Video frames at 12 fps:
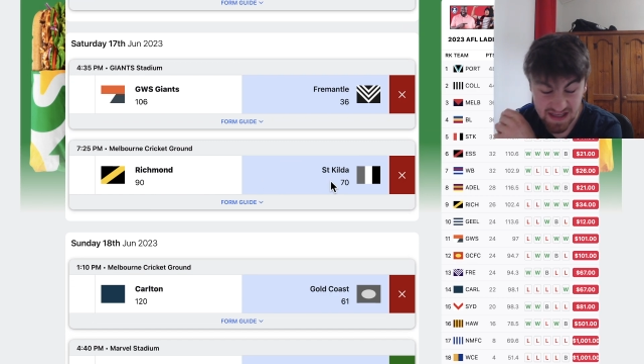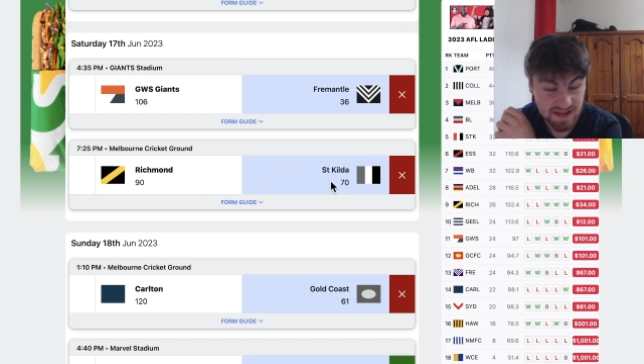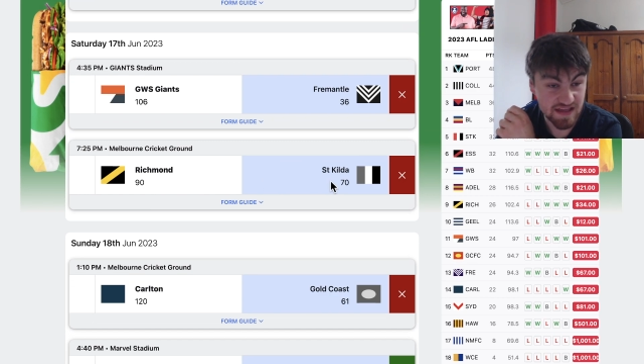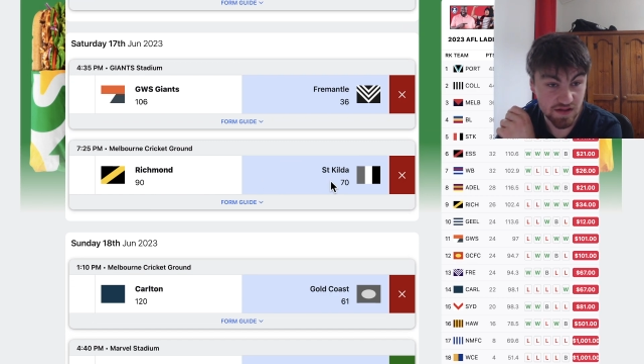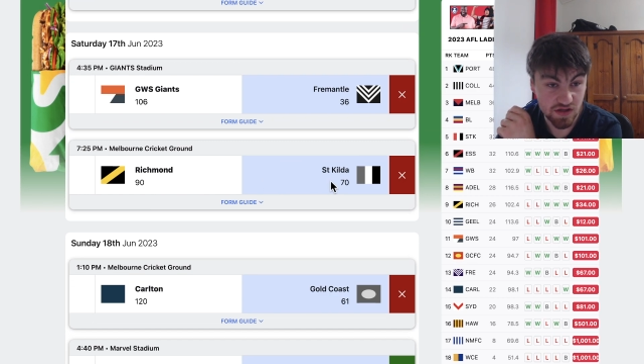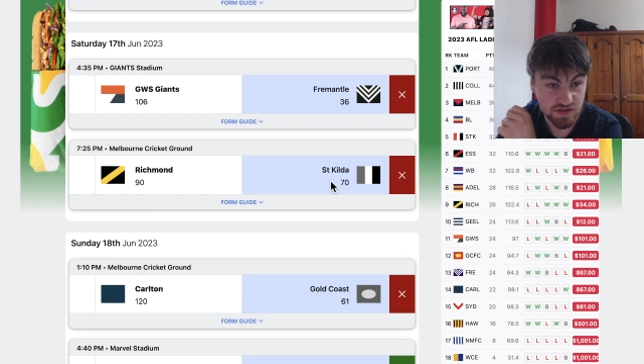and
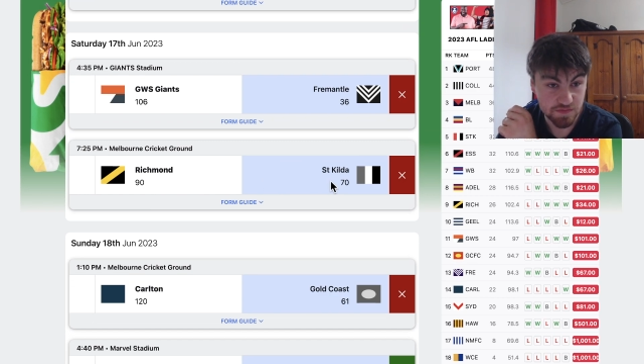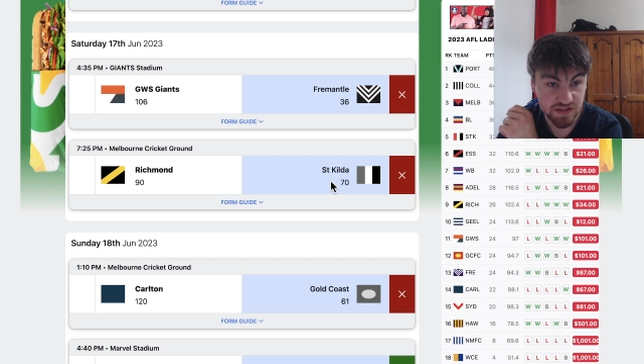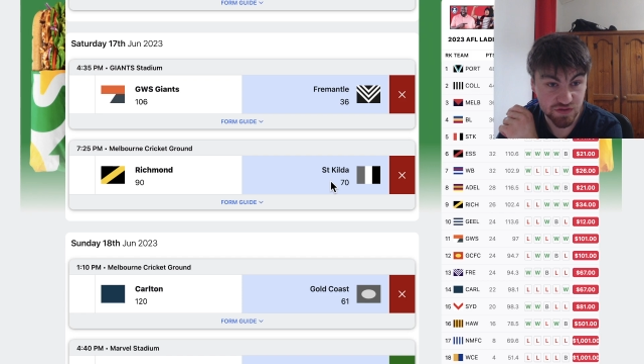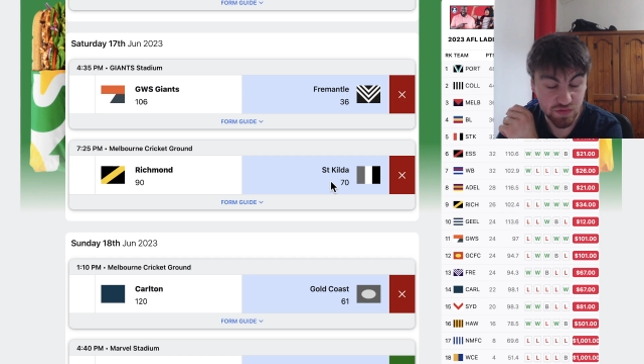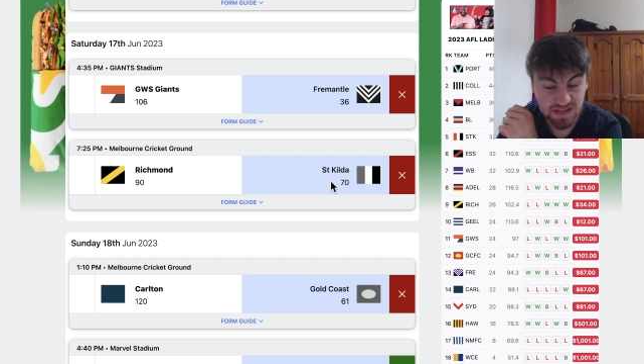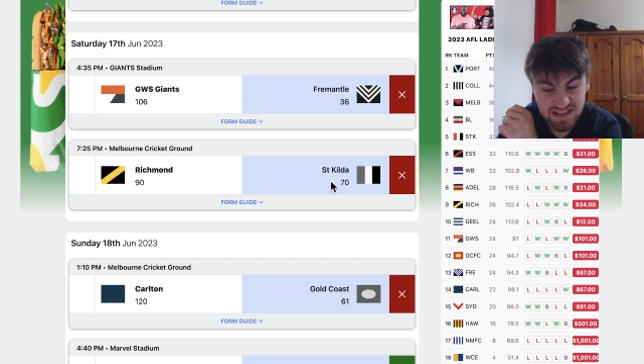they lost by
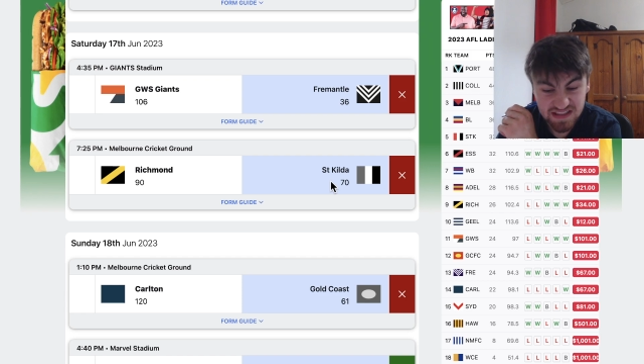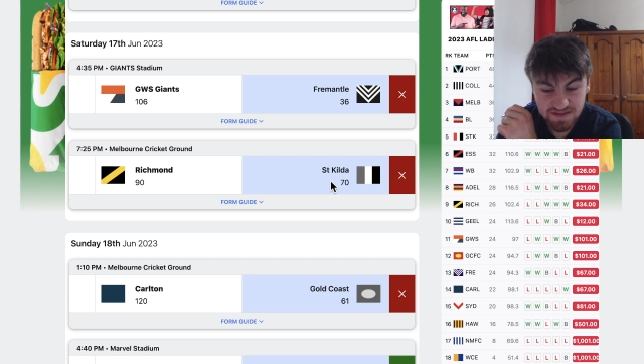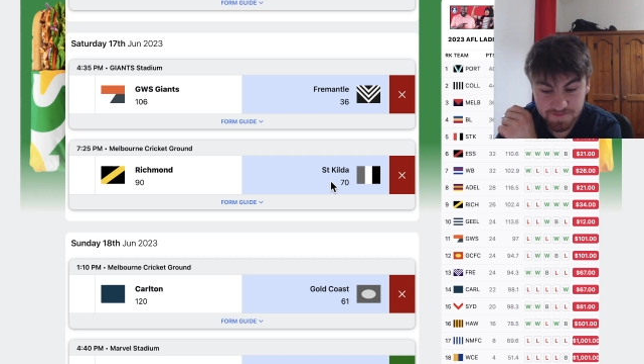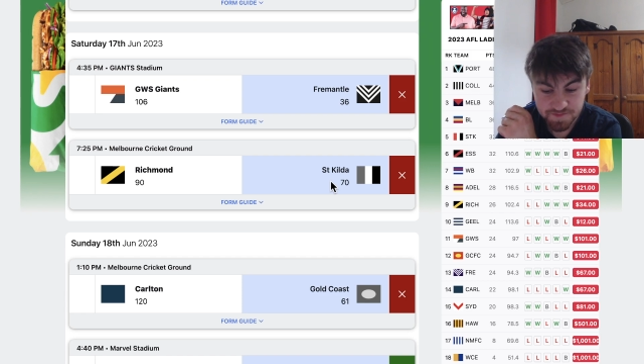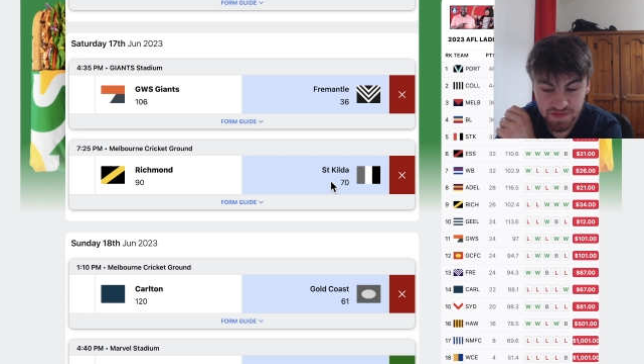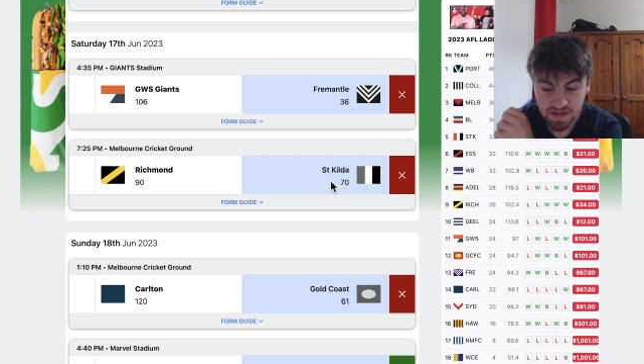20.
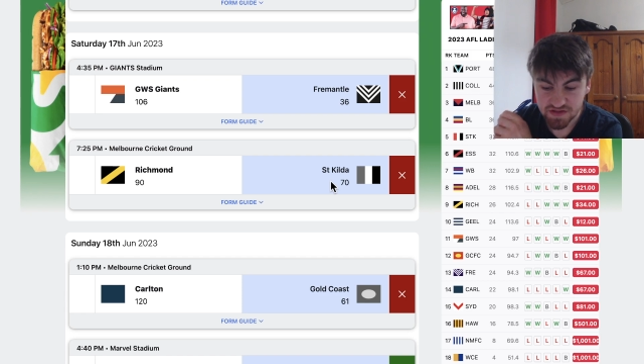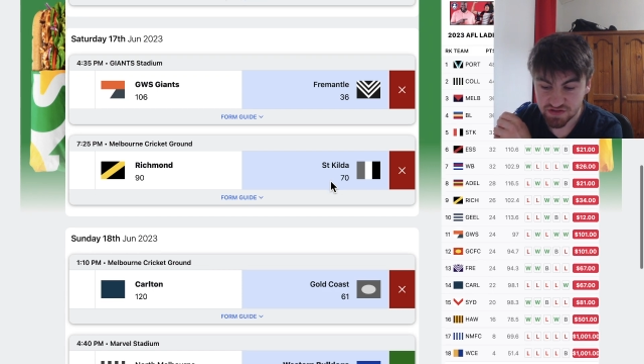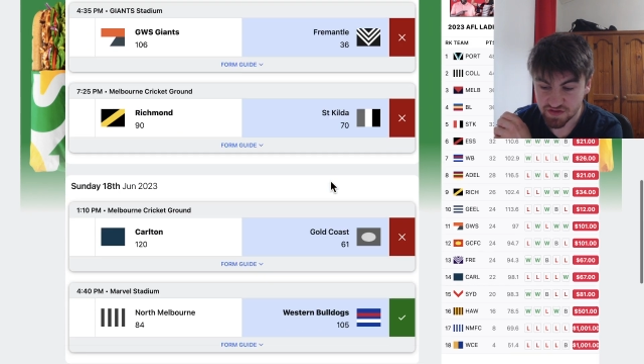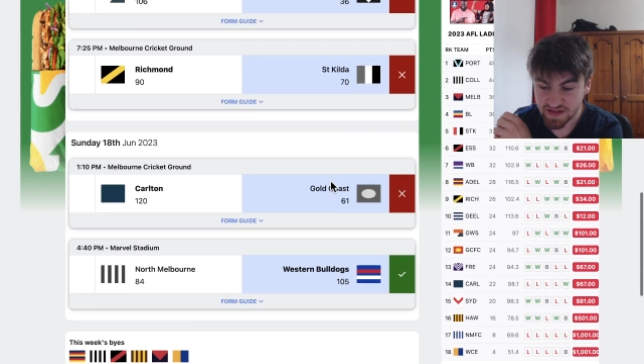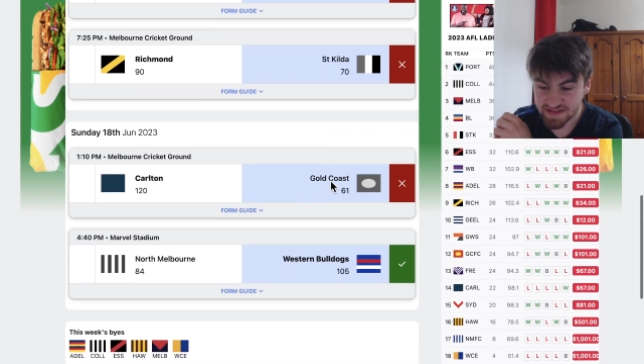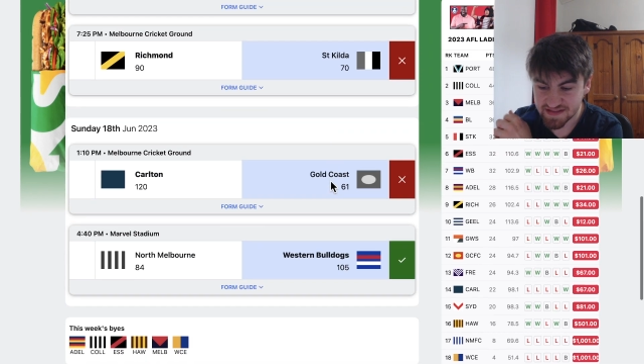So I
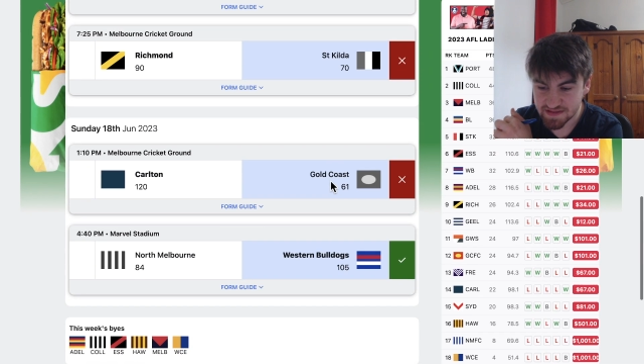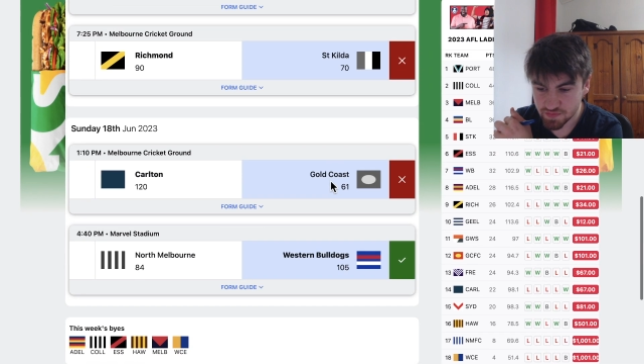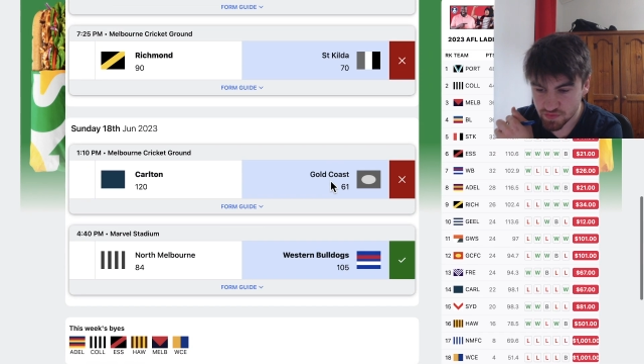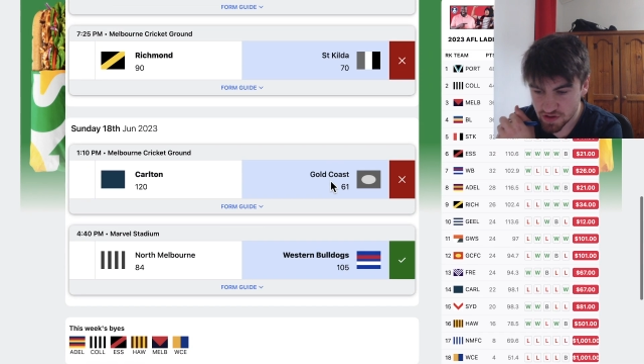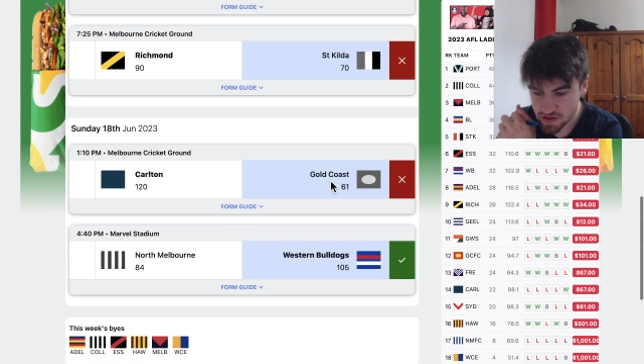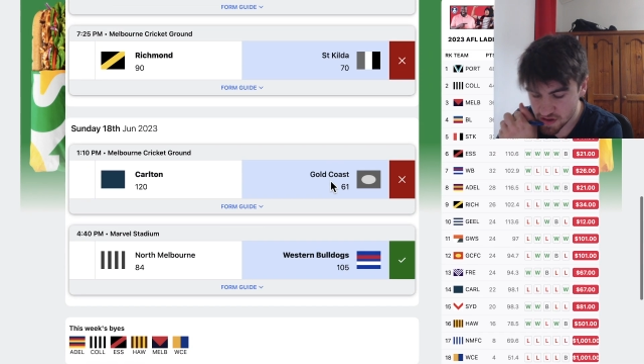got that tip
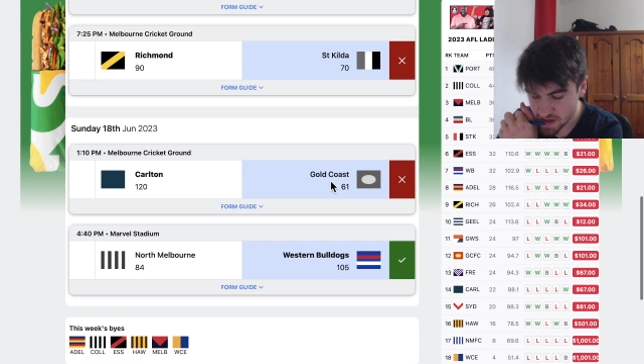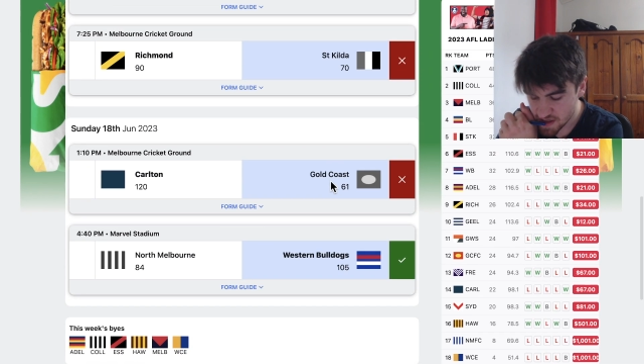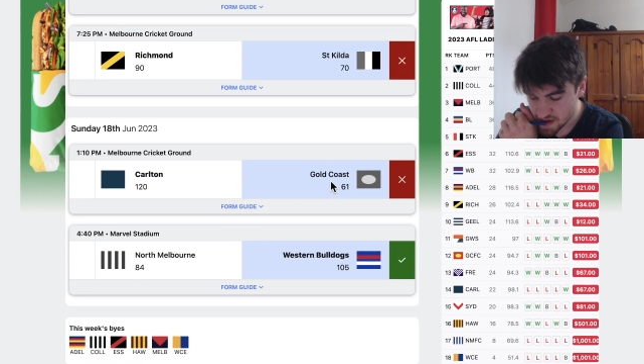wrong.